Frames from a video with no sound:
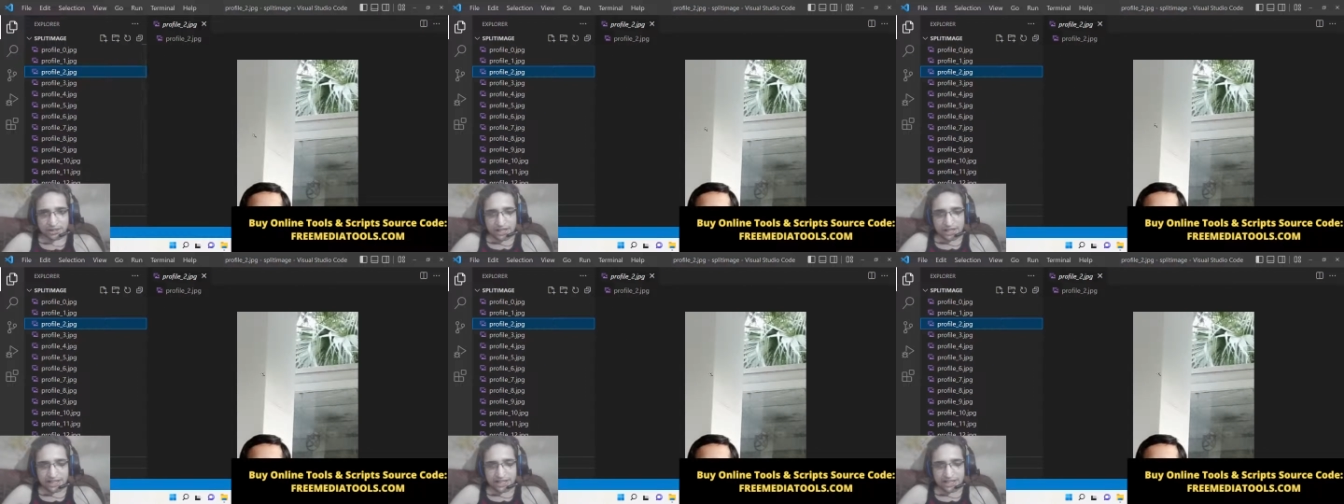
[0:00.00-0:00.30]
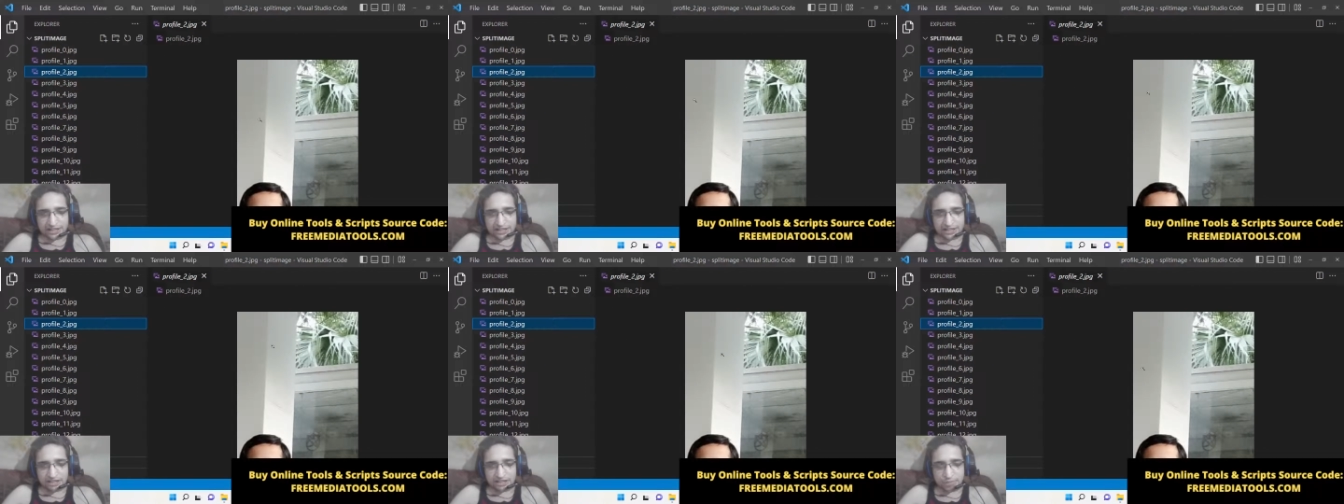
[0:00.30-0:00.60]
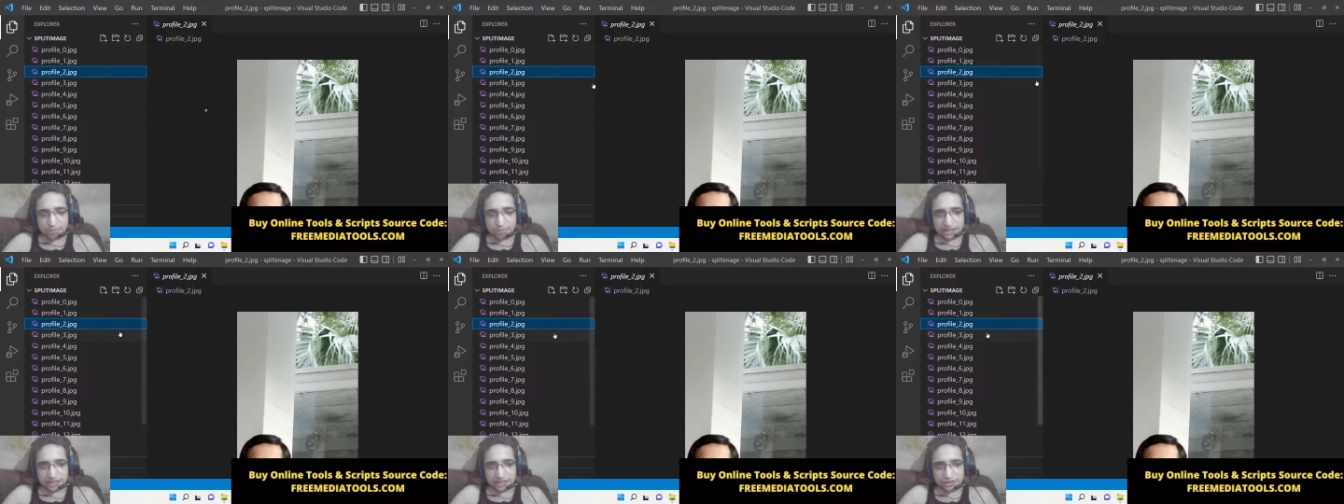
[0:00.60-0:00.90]
and then
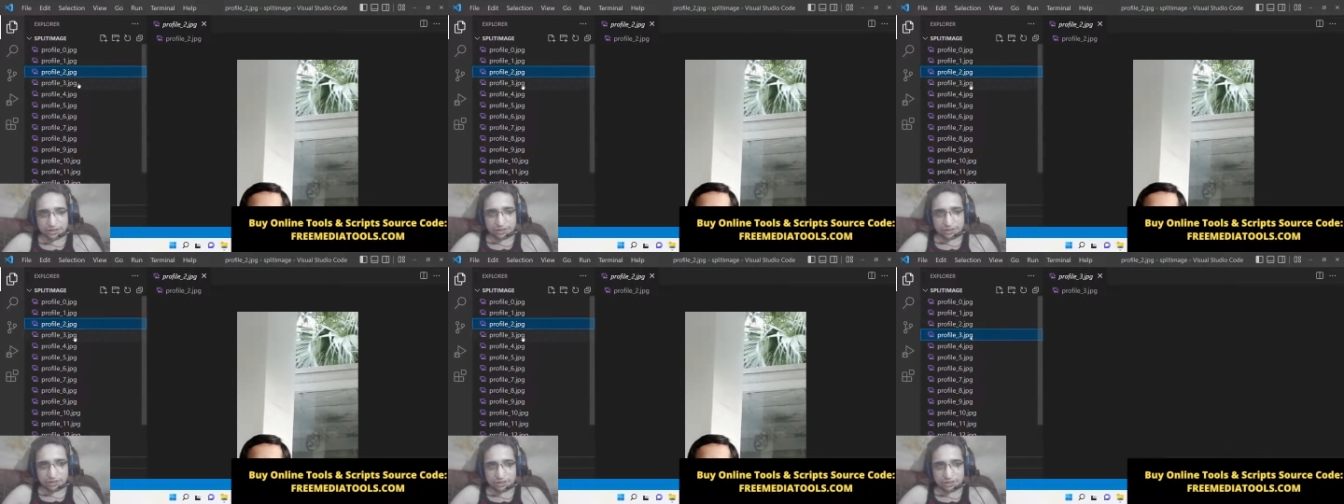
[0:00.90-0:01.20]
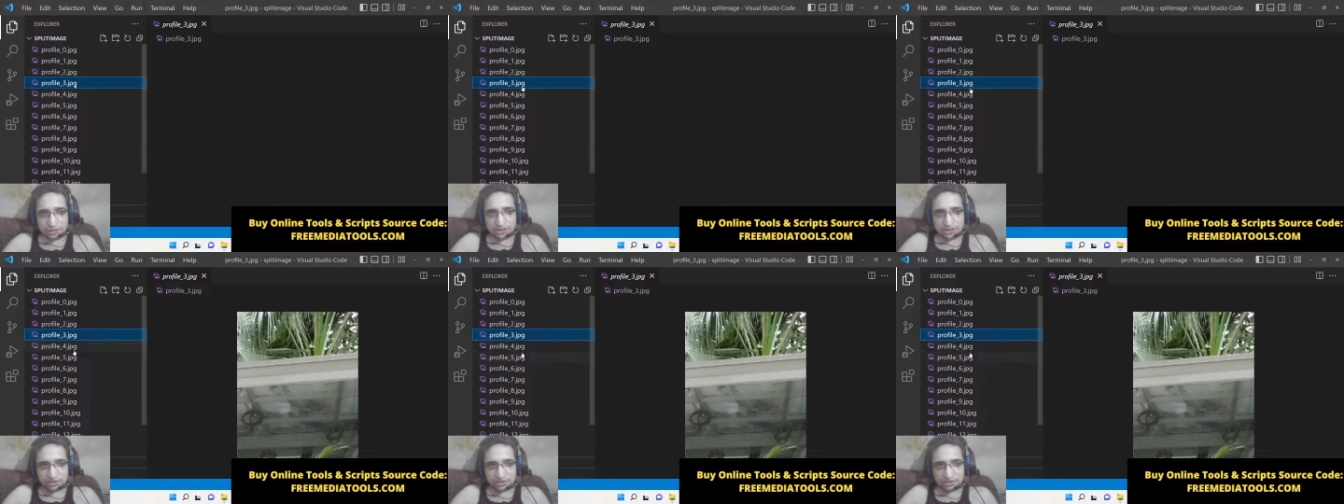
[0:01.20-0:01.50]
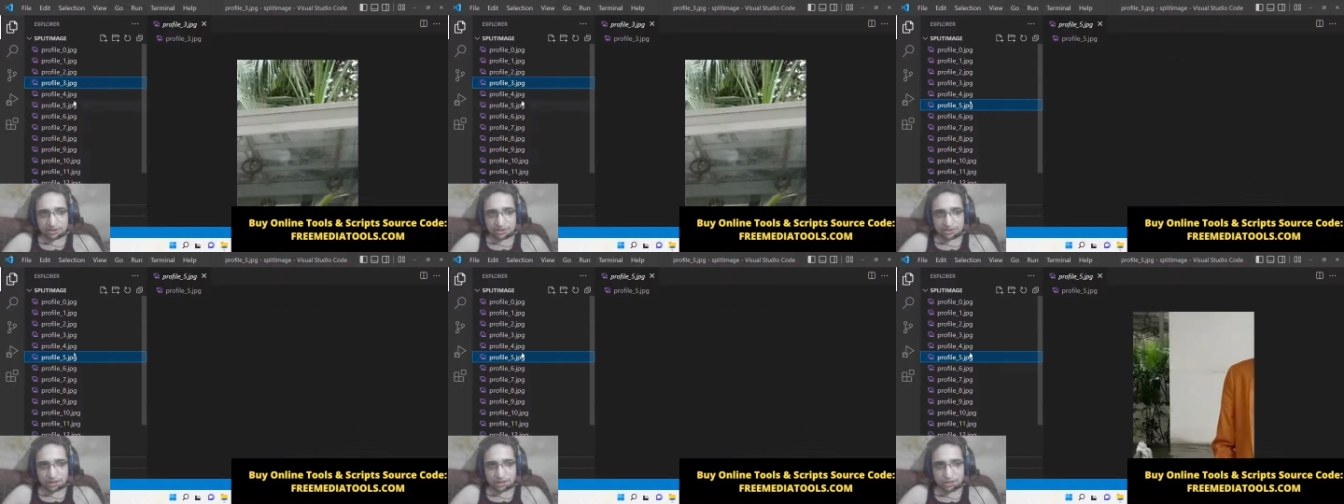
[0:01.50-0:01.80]
split your
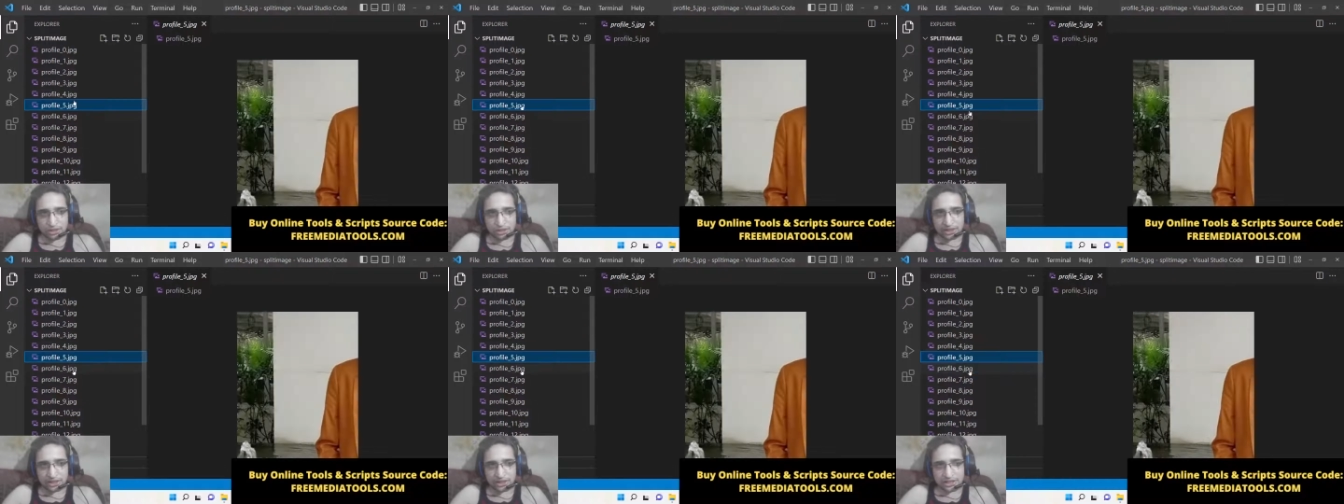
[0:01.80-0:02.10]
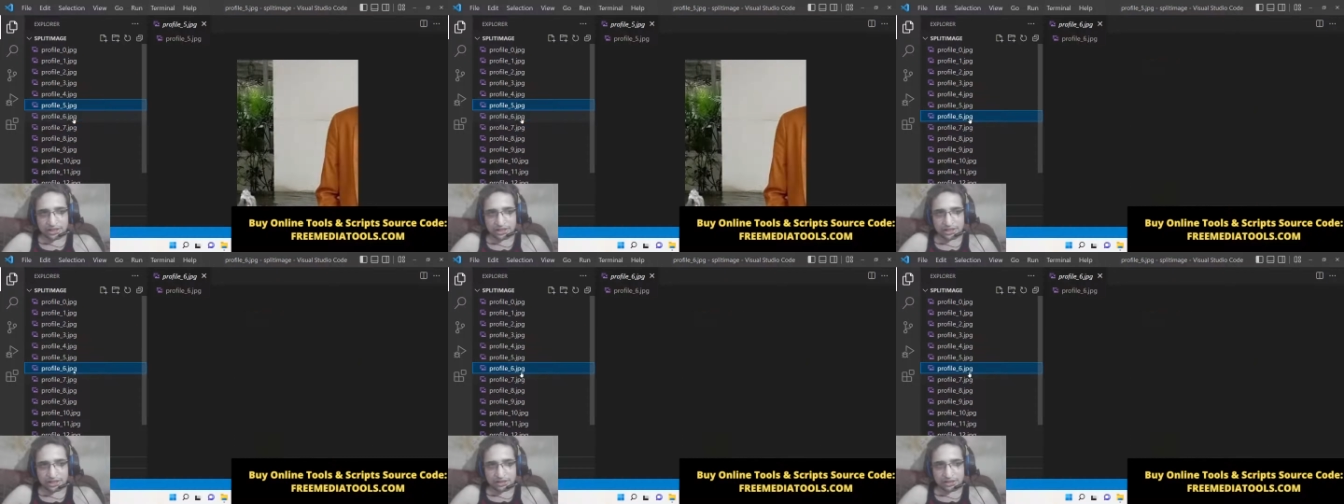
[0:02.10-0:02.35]
images accordingly.